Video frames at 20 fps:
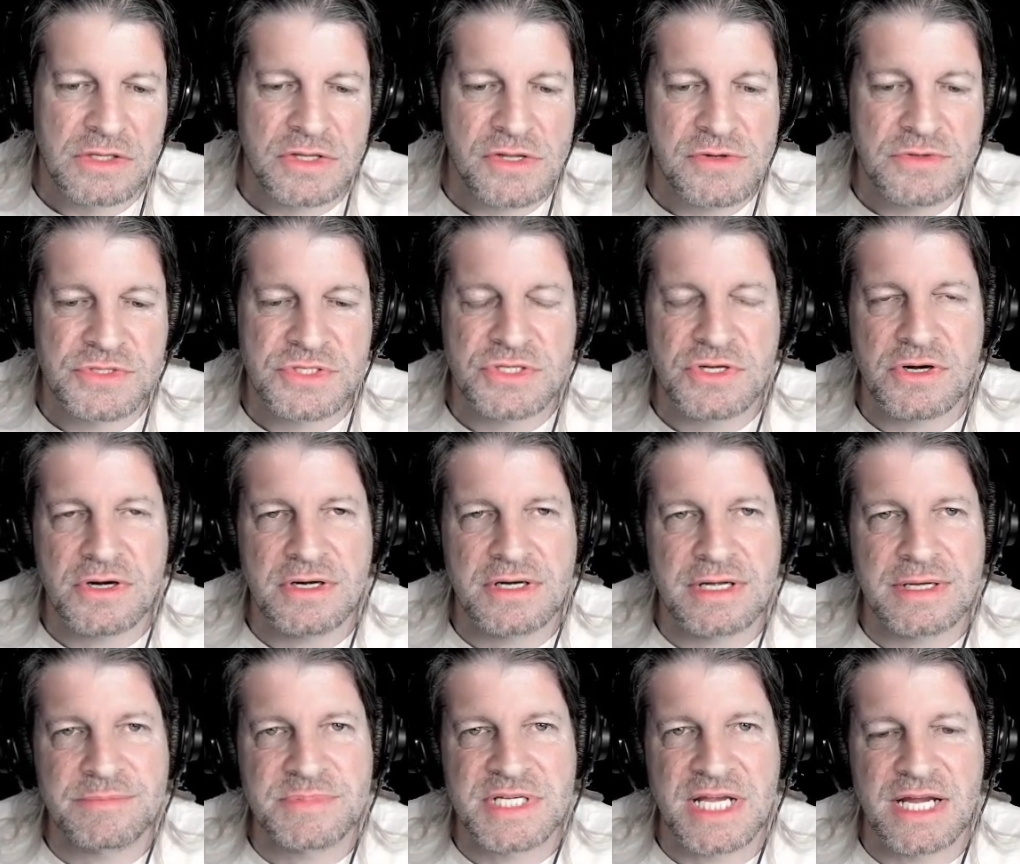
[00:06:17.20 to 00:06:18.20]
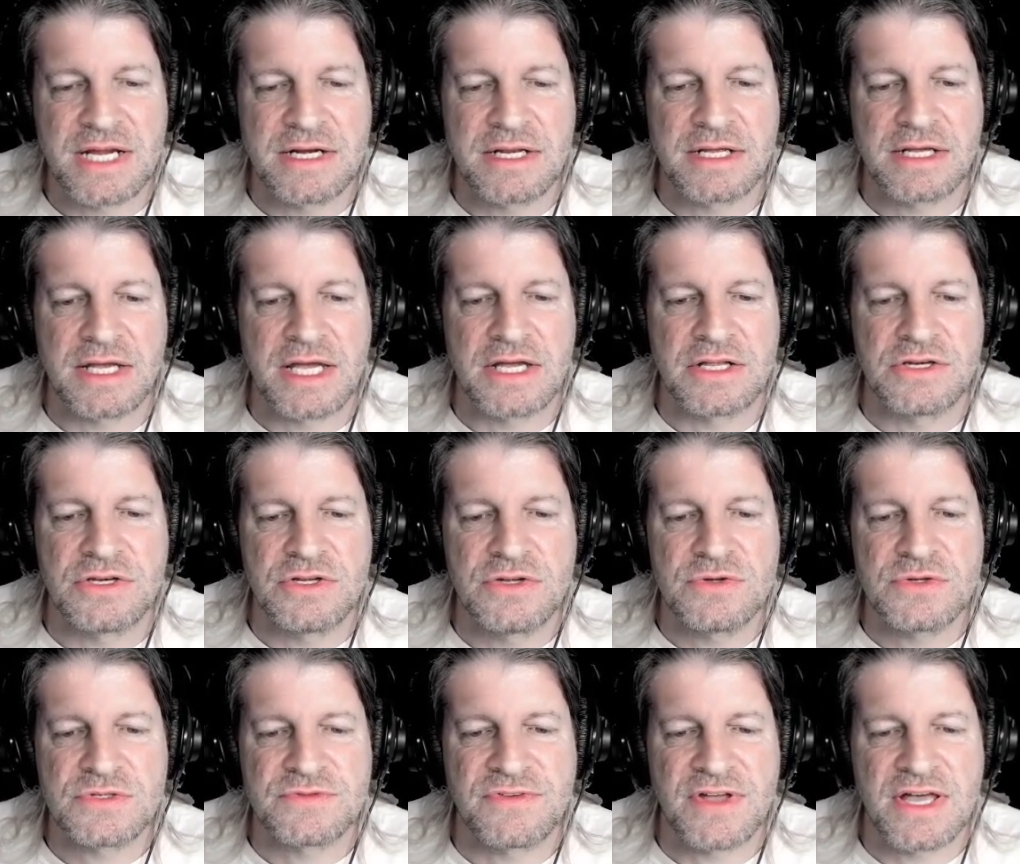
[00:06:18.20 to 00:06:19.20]
you start obtaining a
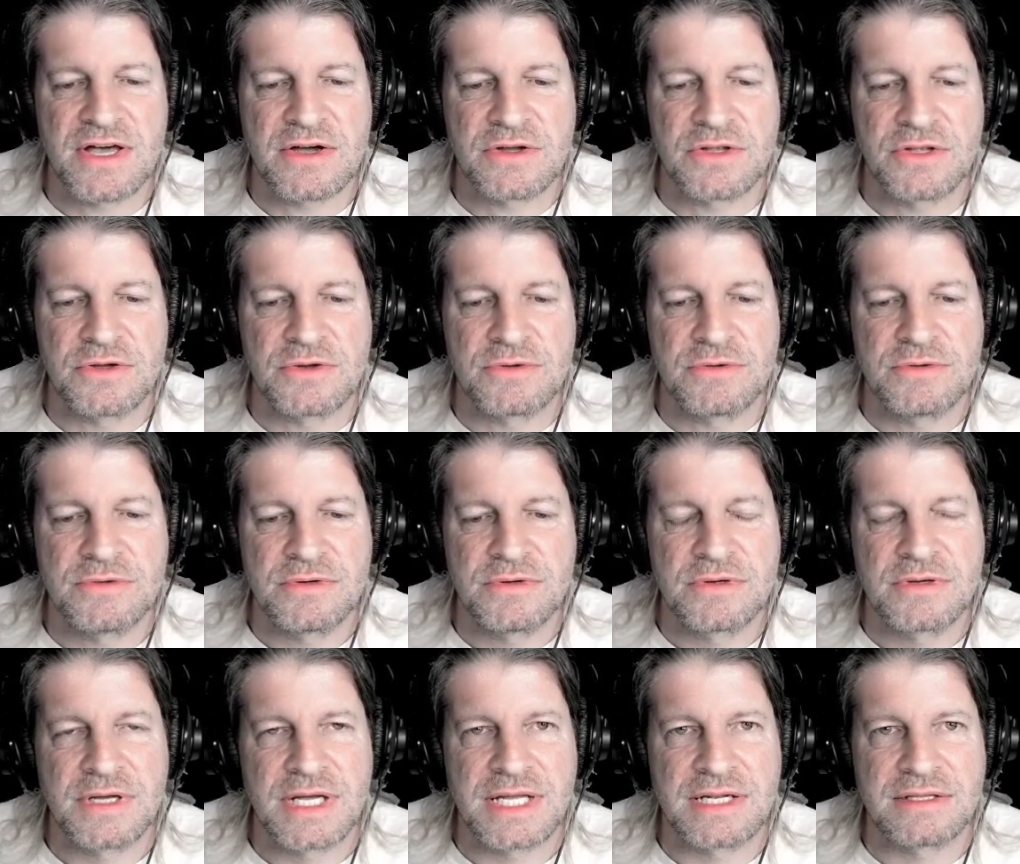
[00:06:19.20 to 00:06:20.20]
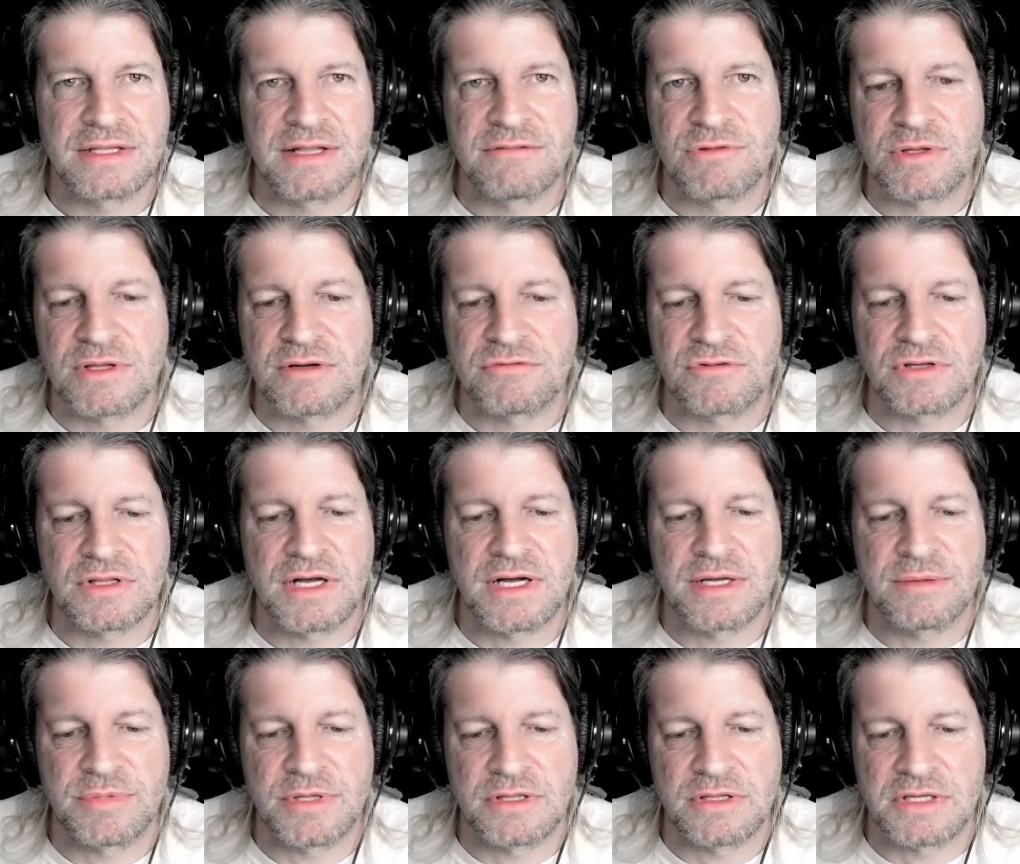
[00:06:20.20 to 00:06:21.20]
news value and level of
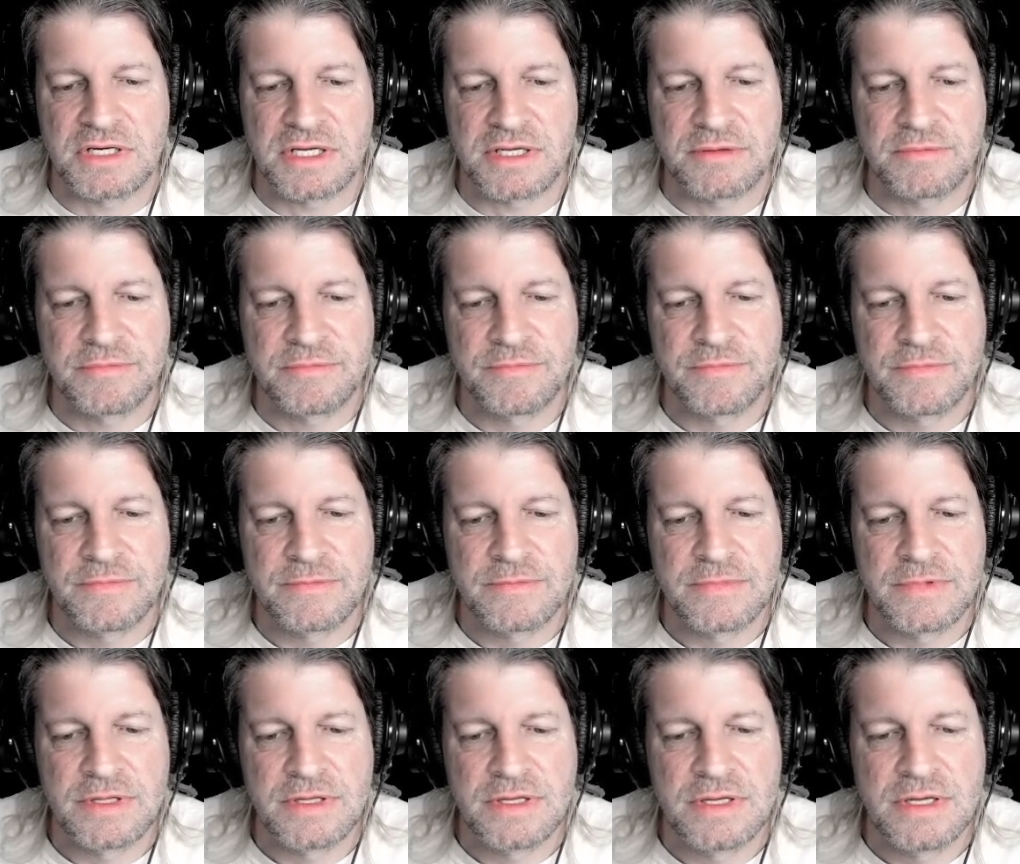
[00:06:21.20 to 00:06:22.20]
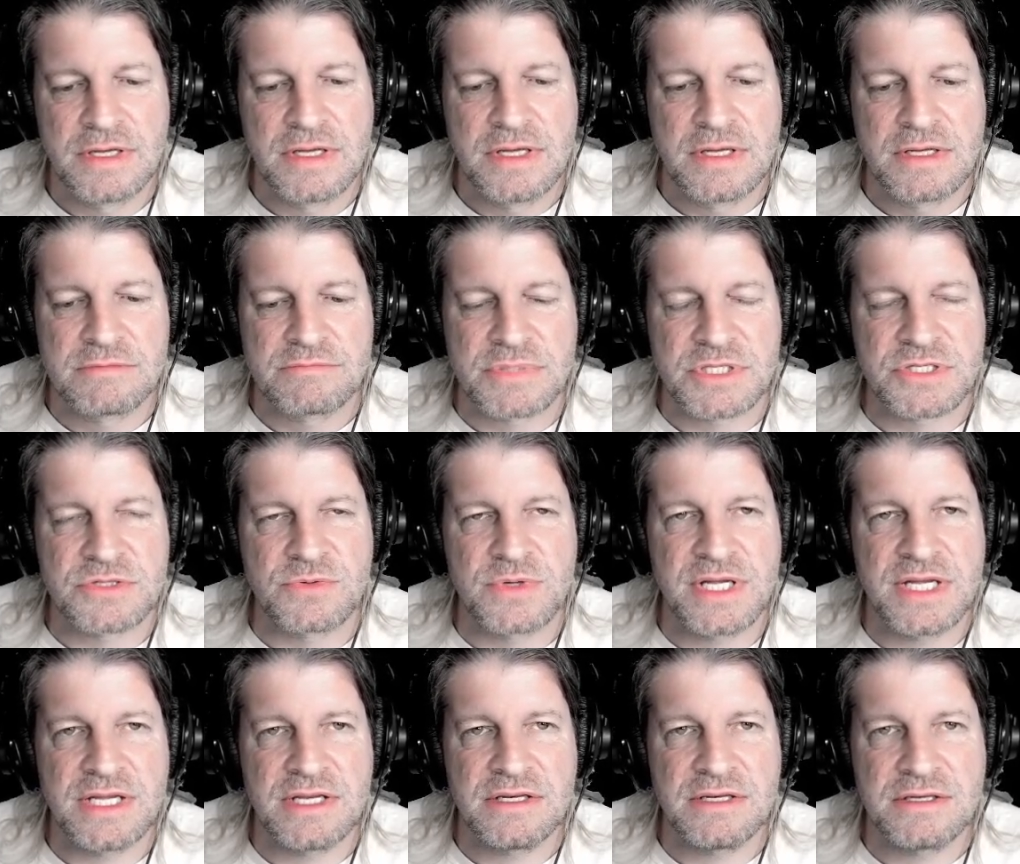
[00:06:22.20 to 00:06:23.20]
reliability.
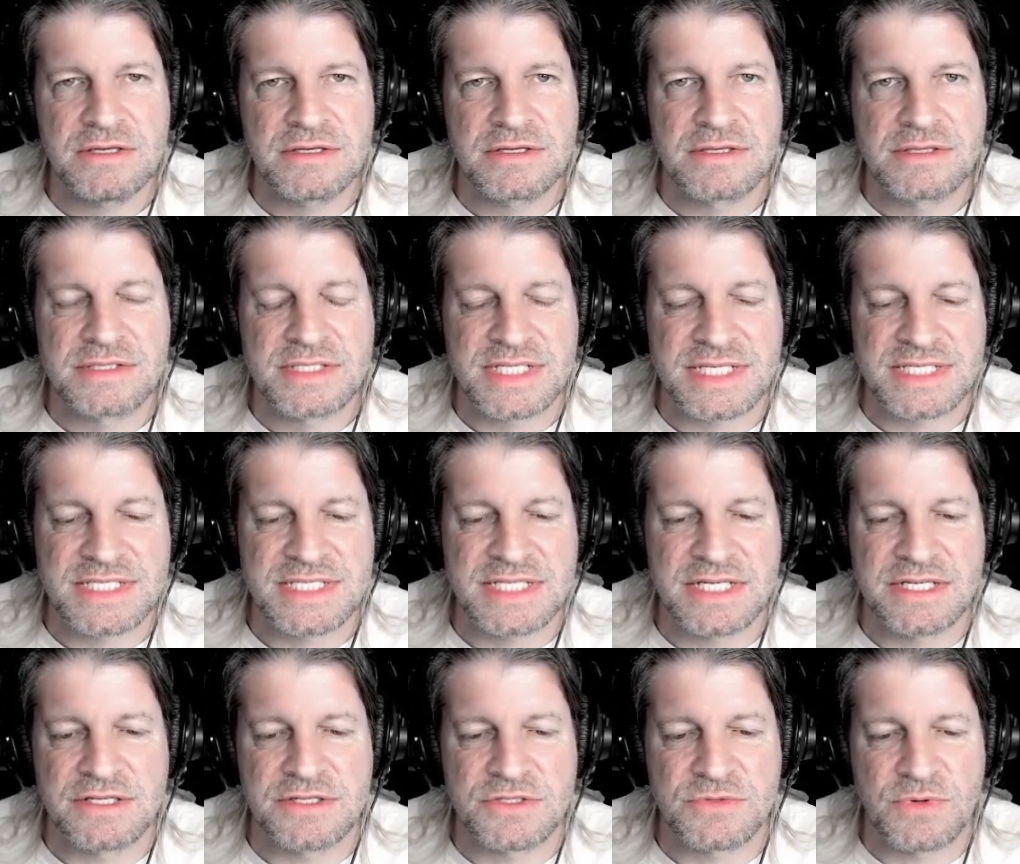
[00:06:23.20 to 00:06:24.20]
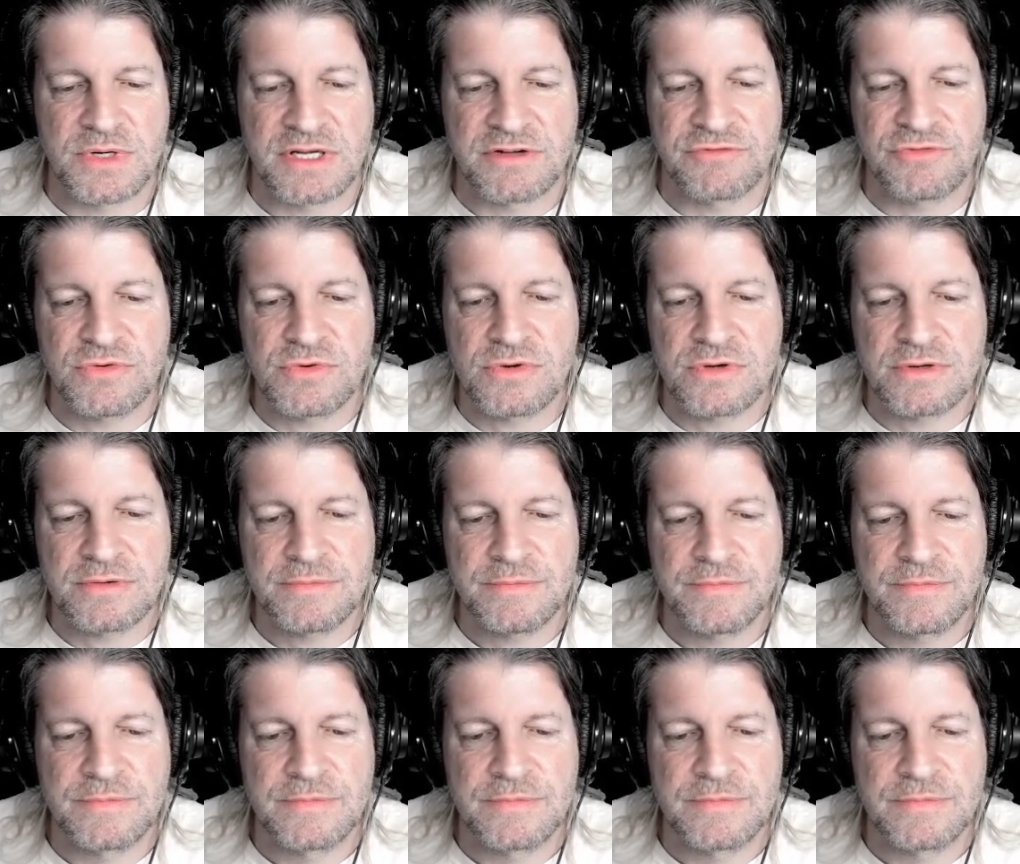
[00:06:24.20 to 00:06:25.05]
Between 16 and 24,